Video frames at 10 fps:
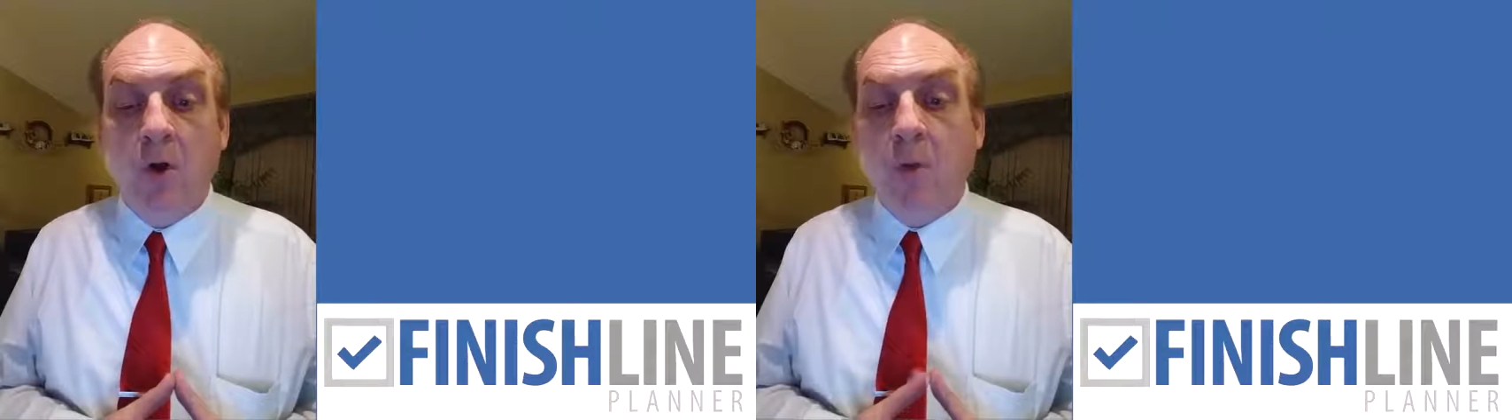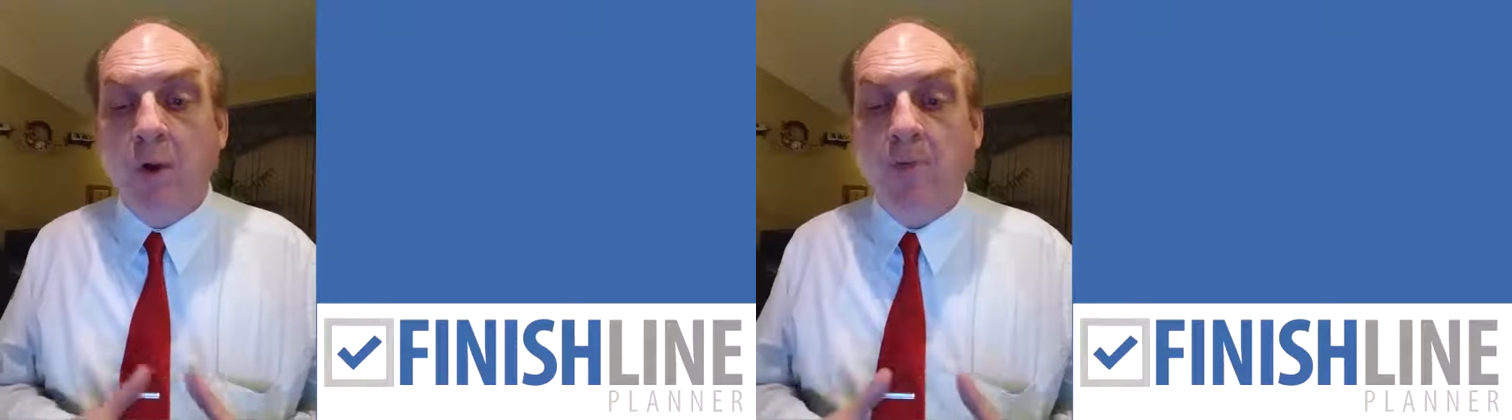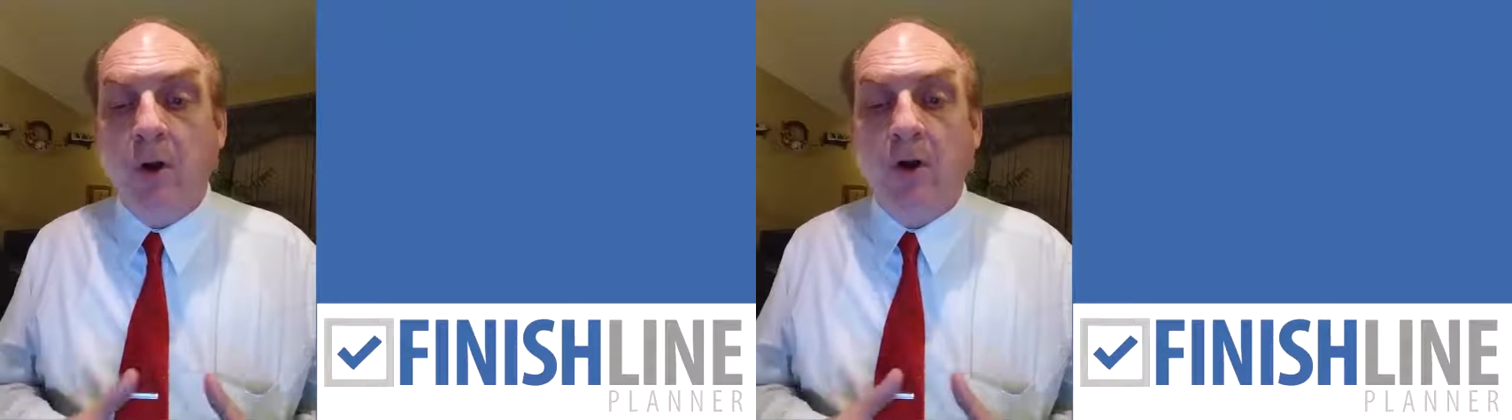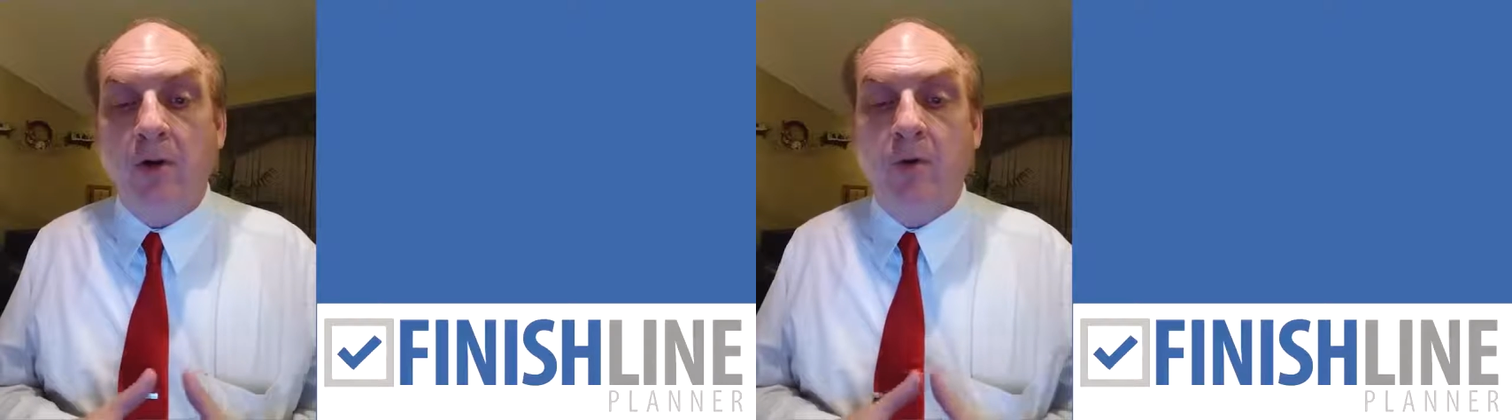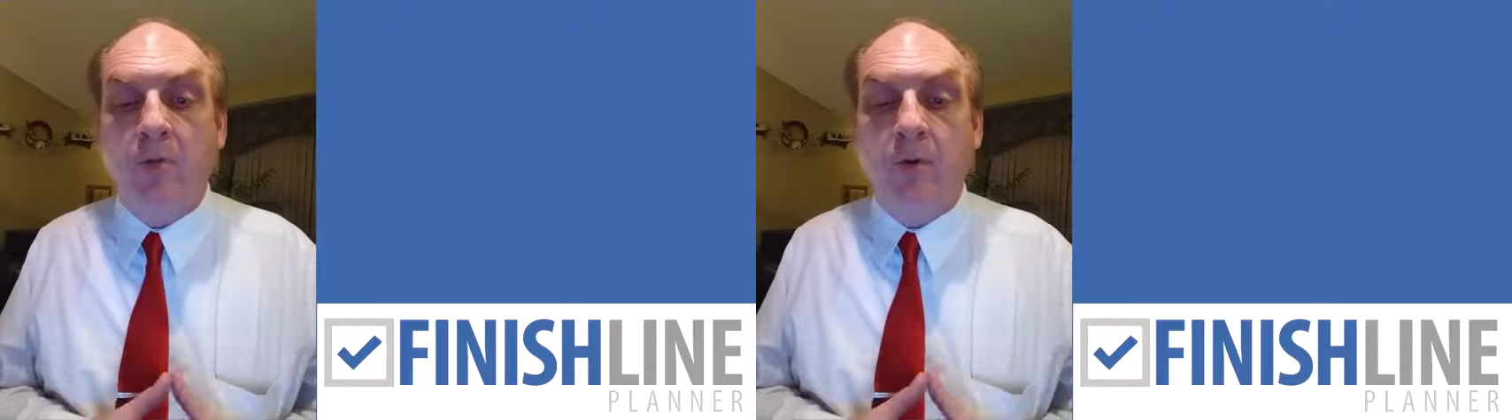we
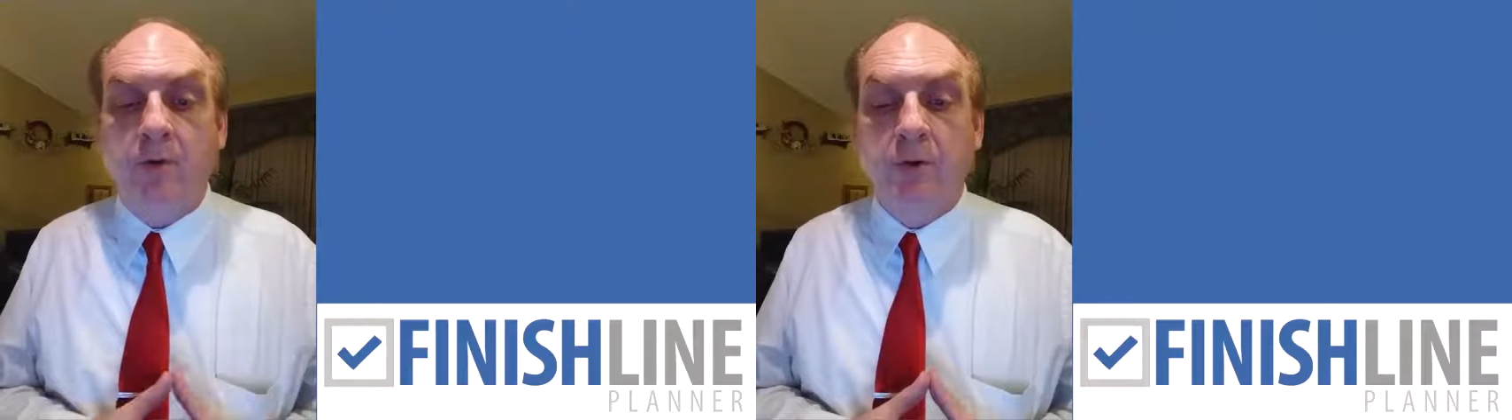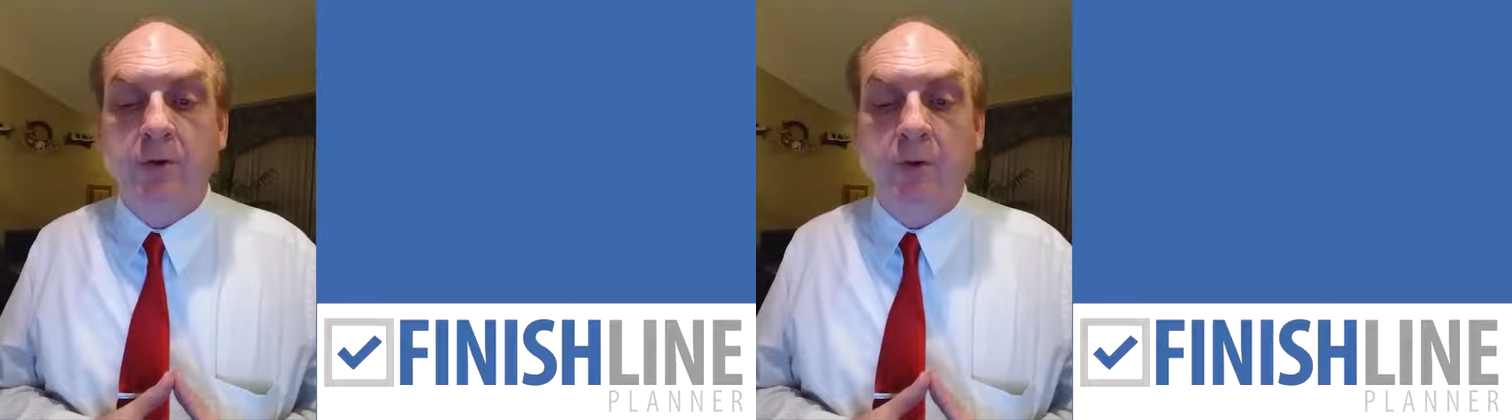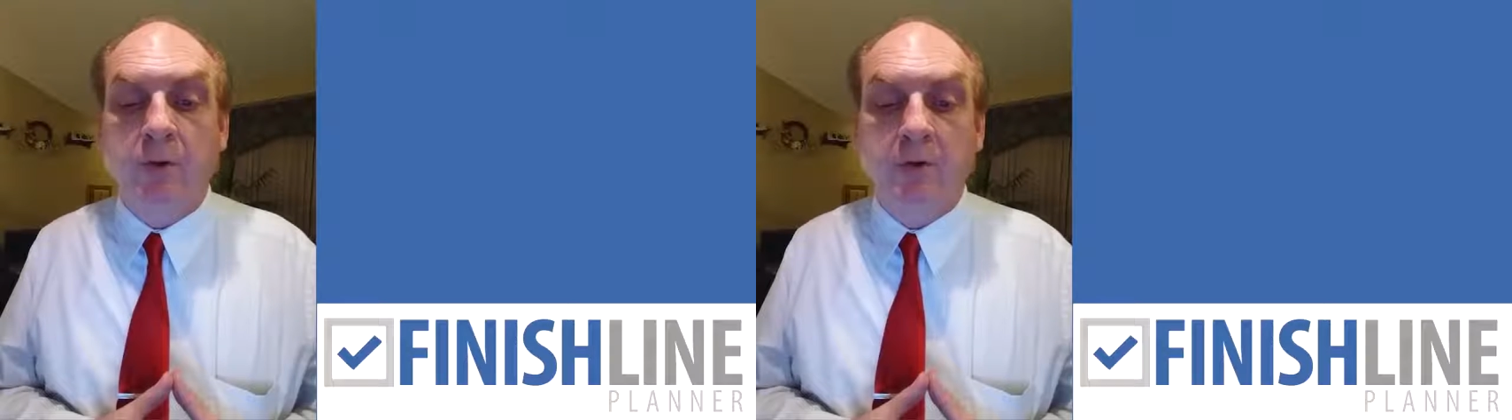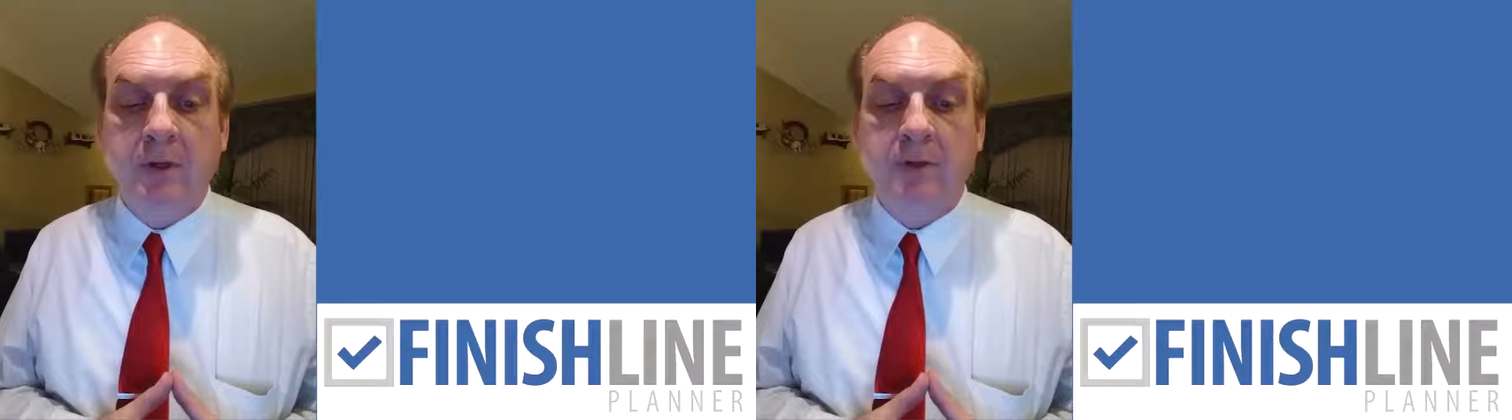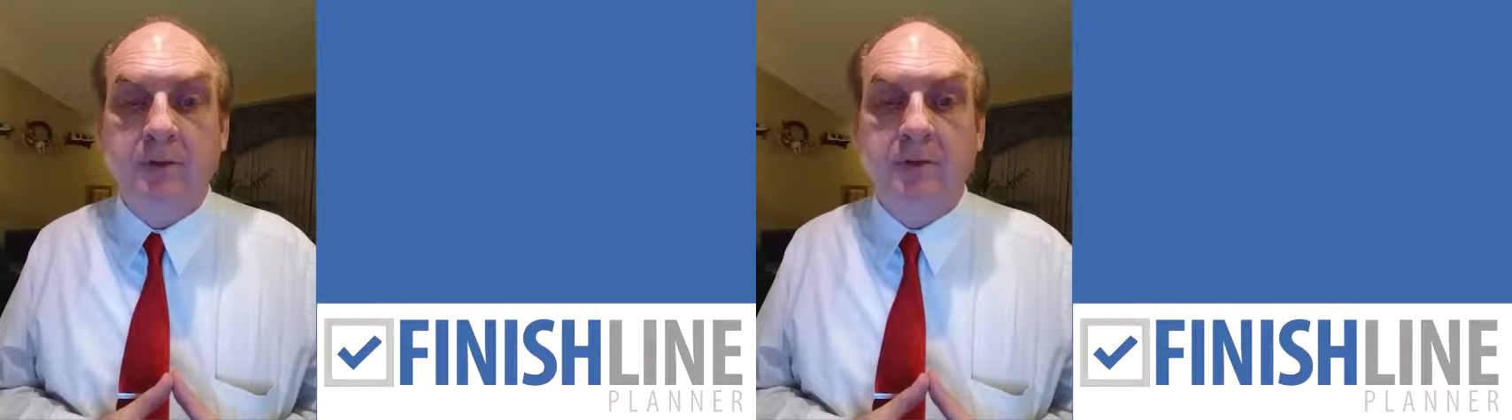partner with church growth
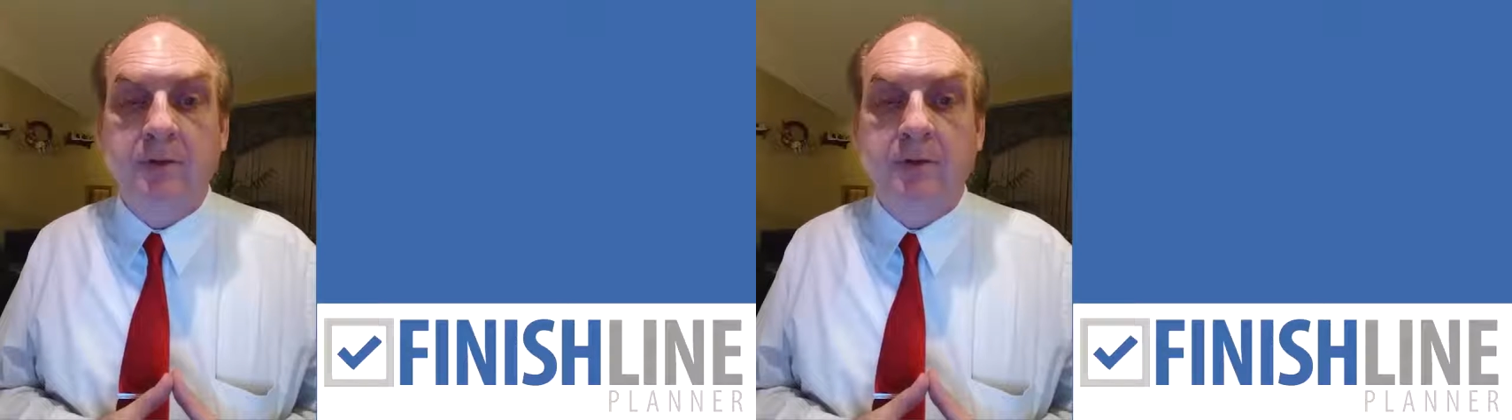leaders